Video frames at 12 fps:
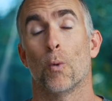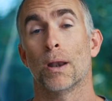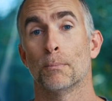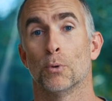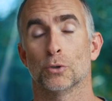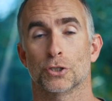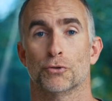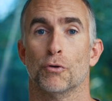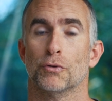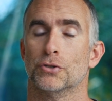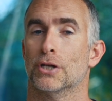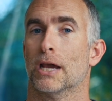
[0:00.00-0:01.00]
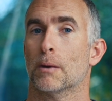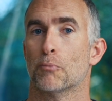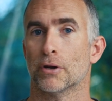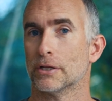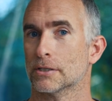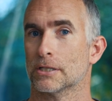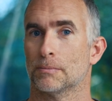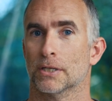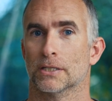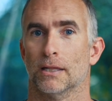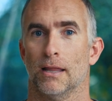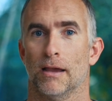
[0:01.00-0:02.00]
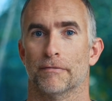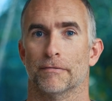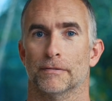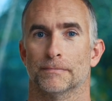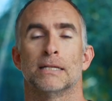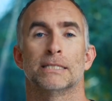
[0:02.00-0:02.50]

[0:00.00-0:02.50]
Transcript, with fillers: one more stroke to kind of bring your subject to life.